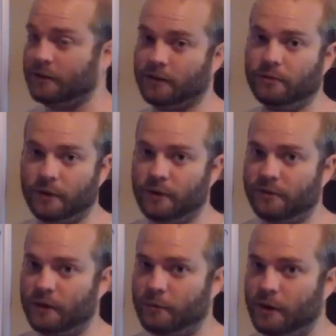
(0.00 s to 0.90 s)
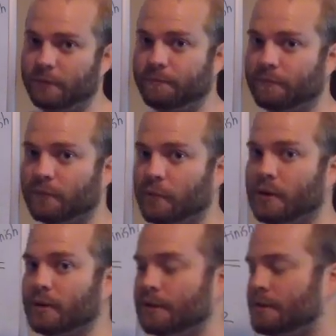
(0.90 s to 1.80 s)
does fall at the same rate,
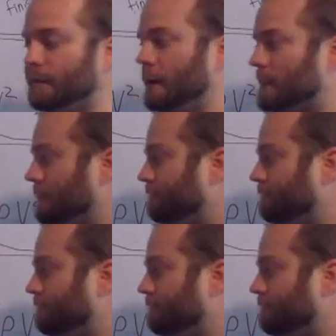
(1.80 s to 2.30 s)
regardless of mass.